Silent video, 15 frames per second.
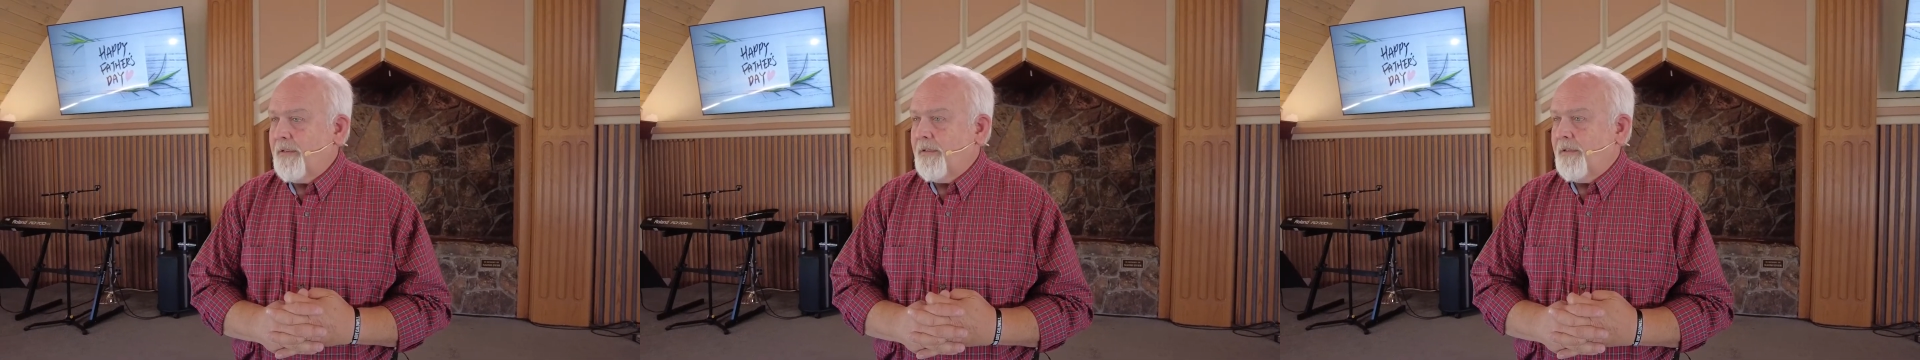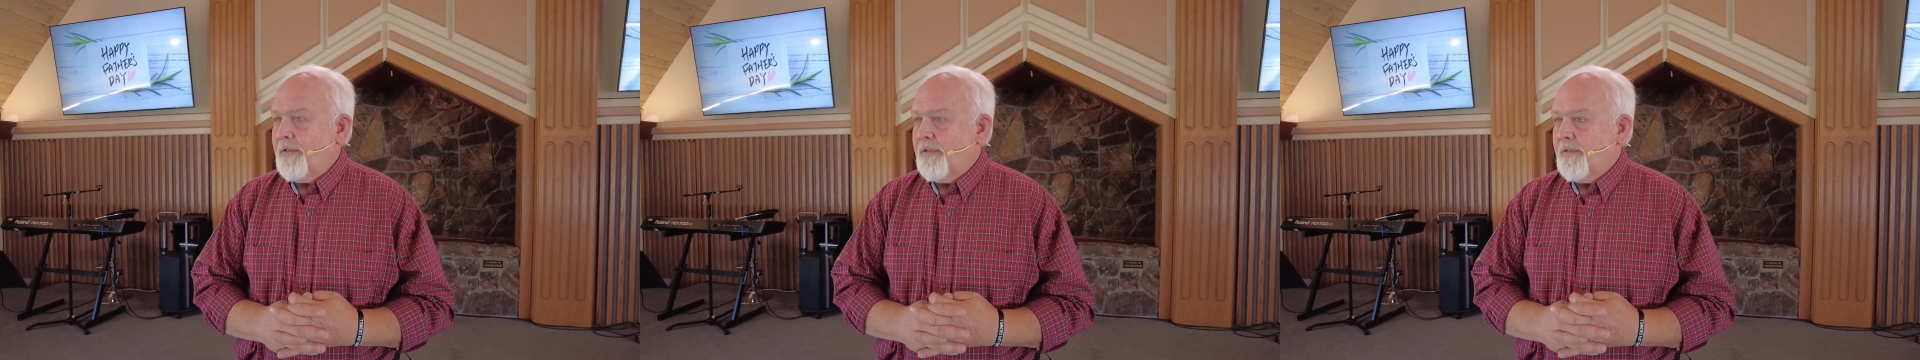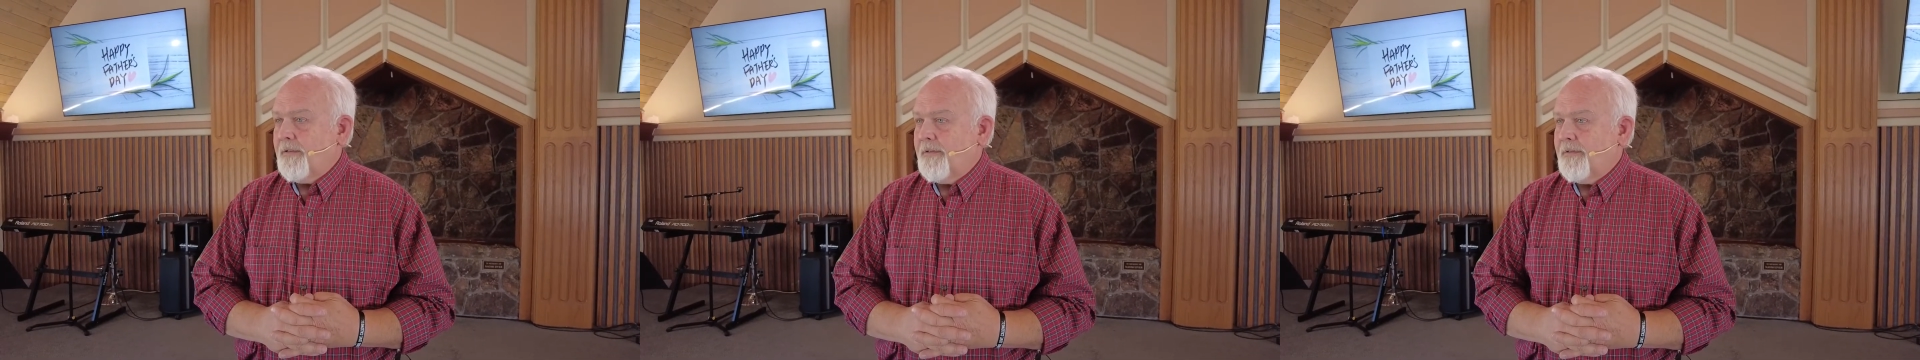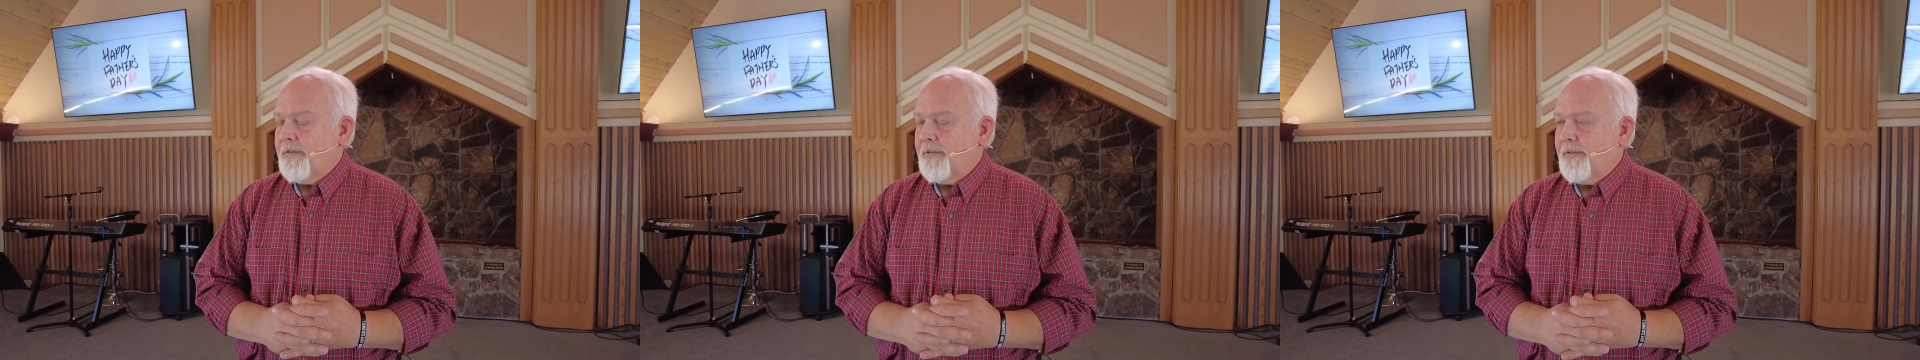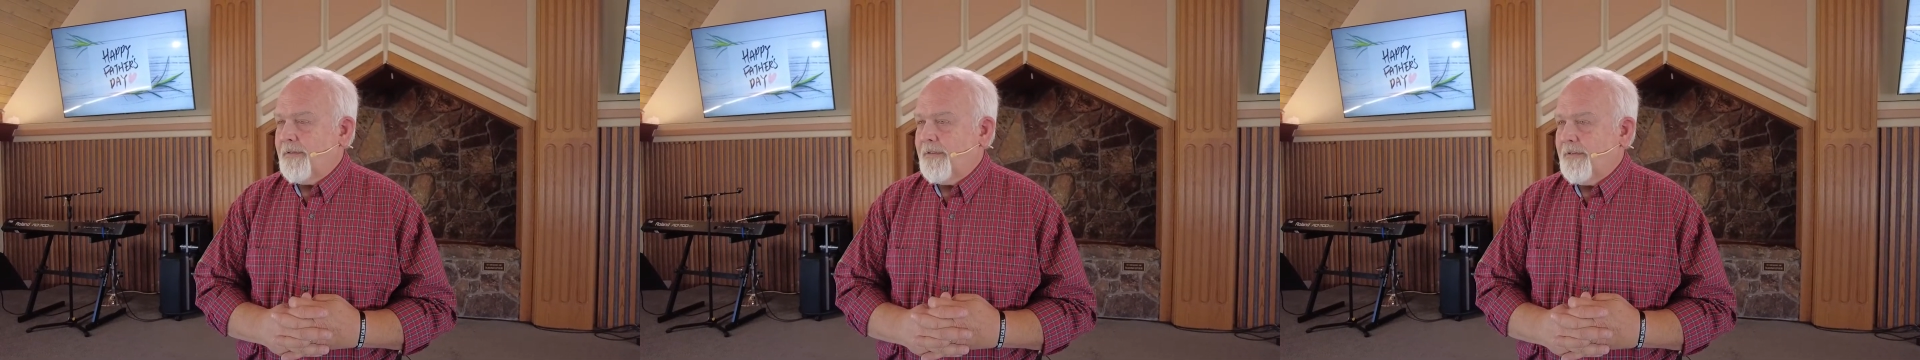
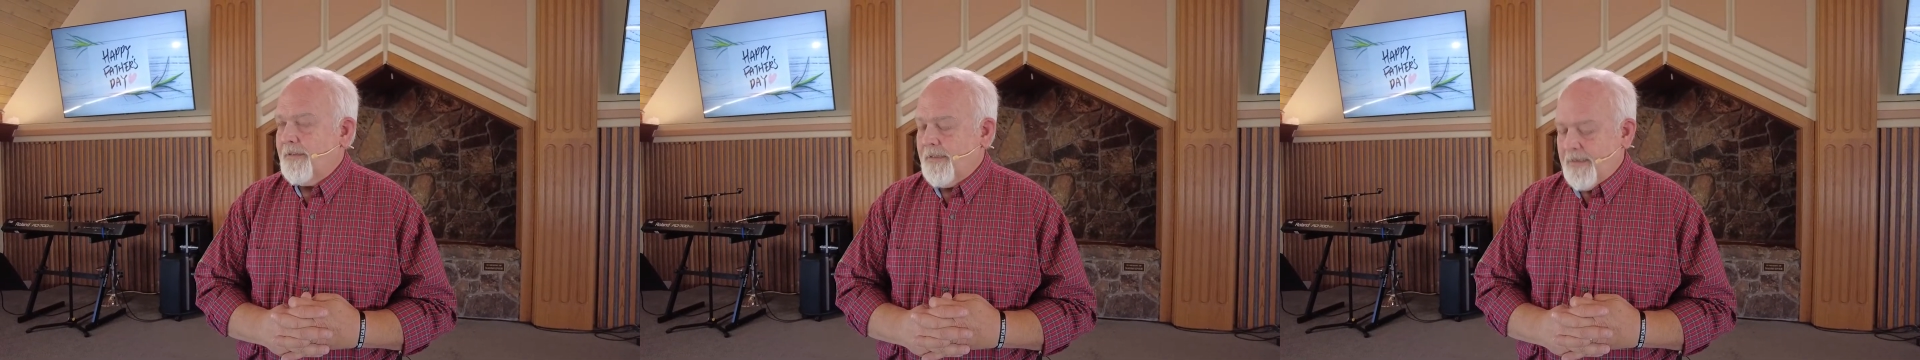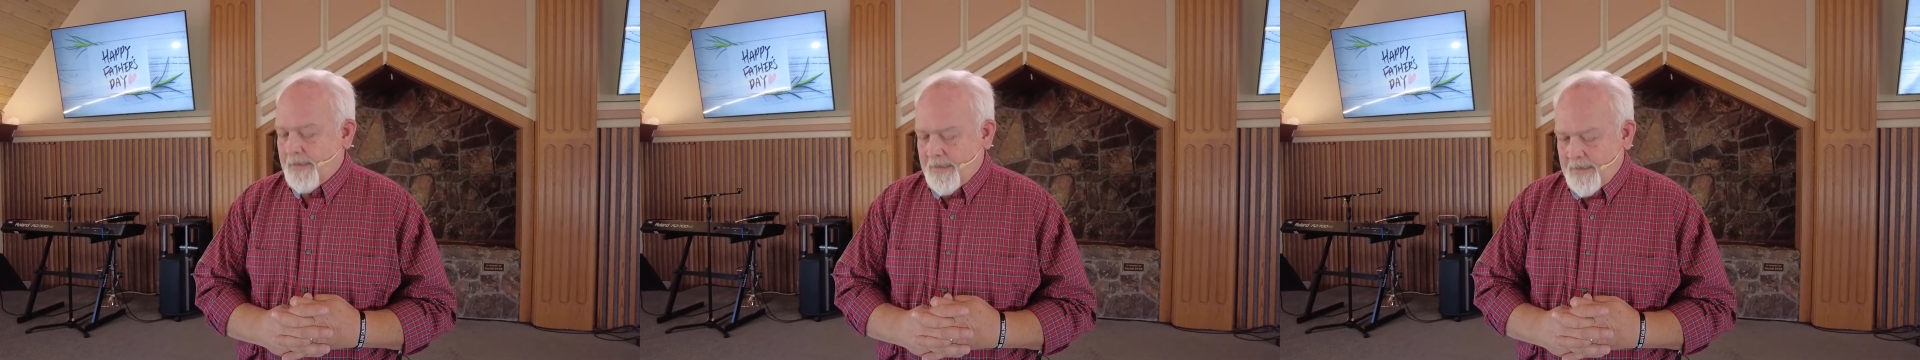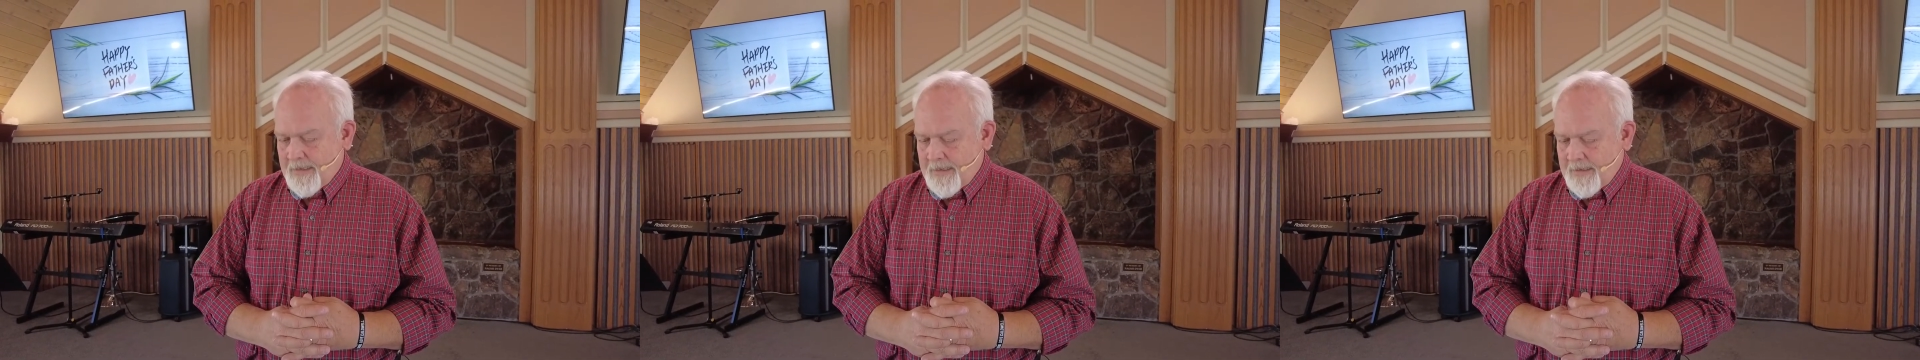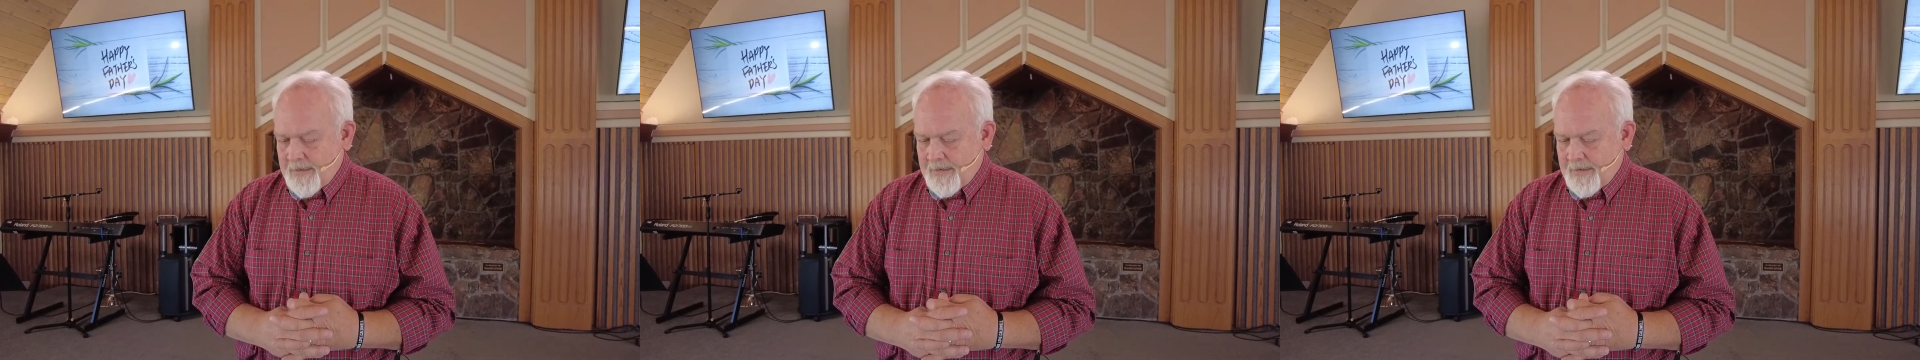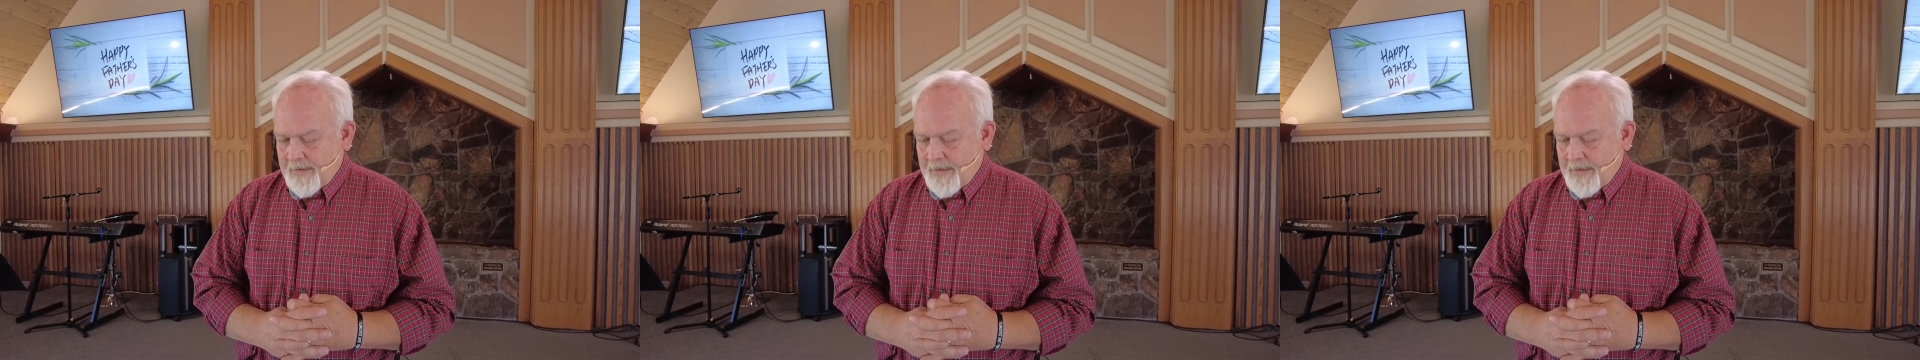(no one is talking)